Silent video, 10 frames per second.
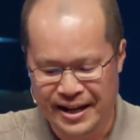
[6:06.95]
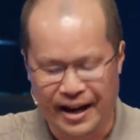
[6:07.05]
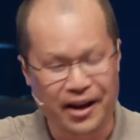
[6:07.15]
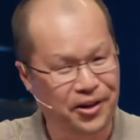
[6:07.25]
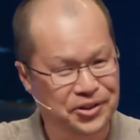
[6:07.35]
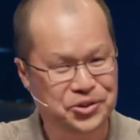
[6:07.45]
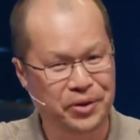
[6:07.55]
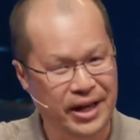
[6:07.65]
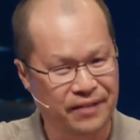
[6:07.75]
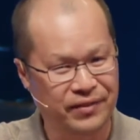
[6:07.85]
I also
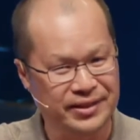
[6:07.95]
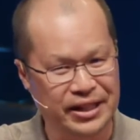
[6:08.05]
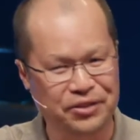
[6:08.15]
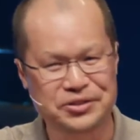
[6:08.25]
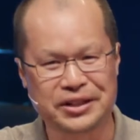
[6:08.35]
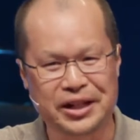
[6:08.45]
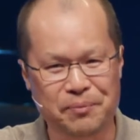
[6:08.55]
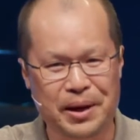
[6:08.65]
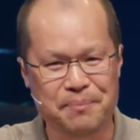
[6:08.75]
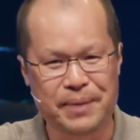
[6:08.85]
have on the other side of
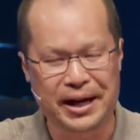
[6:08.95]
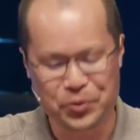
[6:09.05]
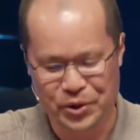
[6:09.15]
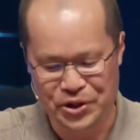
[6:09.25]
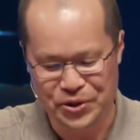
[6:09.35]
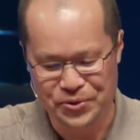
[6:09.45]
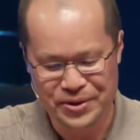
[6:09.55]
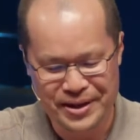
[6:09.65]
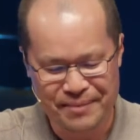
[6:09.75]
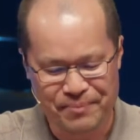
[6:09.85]
my back window
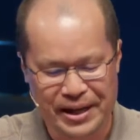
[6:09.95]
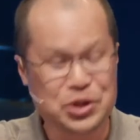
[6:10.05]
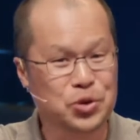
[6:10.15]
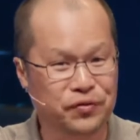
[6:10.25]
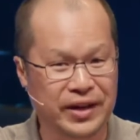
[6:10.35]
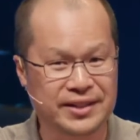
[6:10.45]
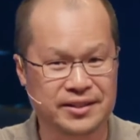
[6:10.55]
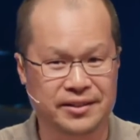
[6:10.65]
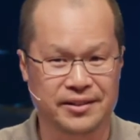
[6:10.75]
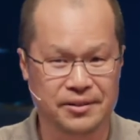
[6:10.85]
my U of A
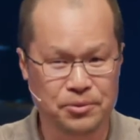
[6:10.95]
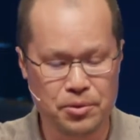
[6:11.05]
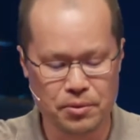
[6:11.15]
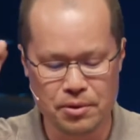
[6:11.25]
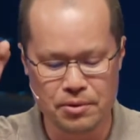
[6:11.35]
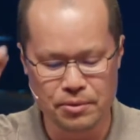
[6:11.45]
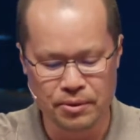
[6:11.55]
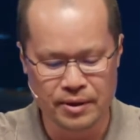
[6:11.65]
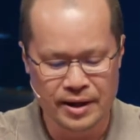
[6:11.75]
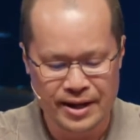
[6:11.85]
sticker, woo-hoo,
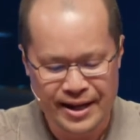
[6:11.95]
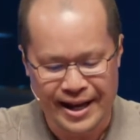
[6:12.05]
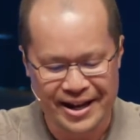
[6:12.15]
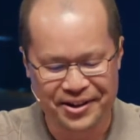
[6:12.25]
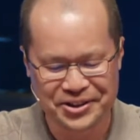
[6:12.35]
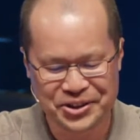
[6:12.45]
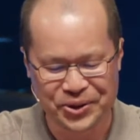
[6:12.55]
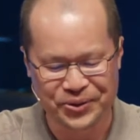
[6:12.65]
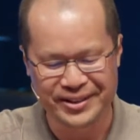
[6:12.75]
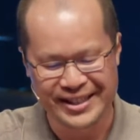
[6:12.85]
and
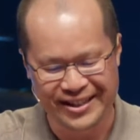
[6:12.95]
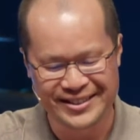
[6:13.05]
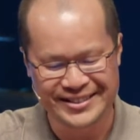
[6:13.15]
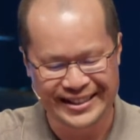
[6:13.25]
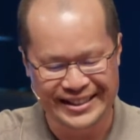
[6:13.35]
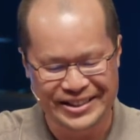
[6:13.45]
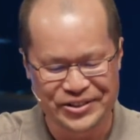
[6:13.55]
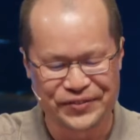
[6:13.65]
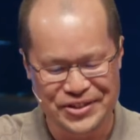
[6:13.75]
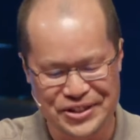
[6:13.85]
also on the other side the
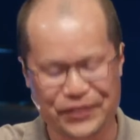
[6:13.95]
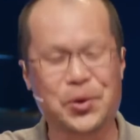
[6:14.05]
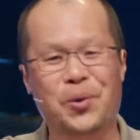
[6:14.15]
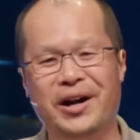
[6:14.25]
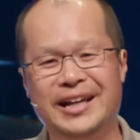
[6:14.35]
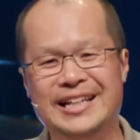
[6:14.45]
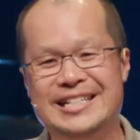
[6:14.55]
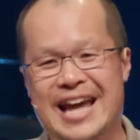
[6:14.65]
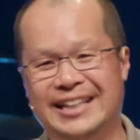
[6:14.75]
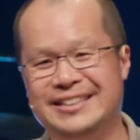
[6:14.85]
University of Hawaii
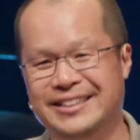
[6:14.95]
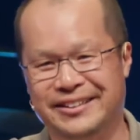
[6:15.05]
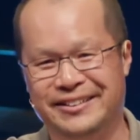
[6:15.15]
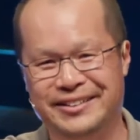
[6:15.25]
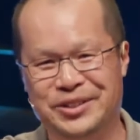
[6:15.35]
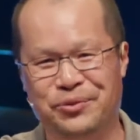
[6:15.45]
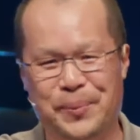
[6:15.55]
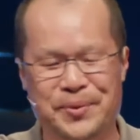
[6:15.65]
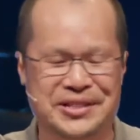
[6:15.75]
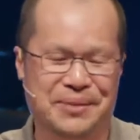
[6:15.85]
dad sticker to
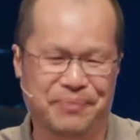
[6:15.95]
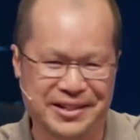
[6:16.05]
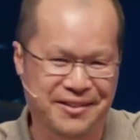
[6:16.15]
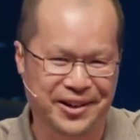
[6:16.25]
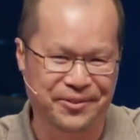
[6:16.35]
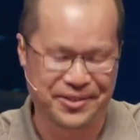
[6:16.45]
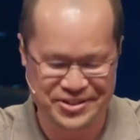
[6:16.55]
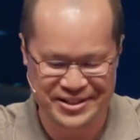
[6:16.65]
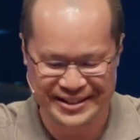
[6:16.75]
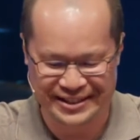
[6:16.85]
represent my daughter while
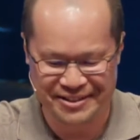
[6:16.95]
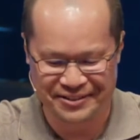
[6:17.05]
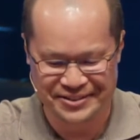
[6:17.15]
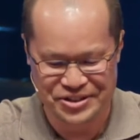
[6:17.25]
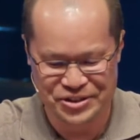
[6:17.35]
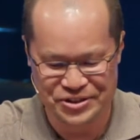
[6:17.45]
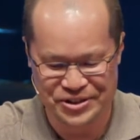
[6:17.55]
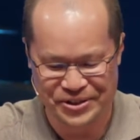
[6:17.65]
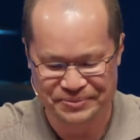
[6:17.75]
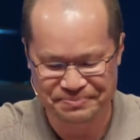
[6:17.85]
she's in college
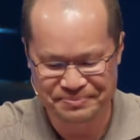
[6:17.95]
too.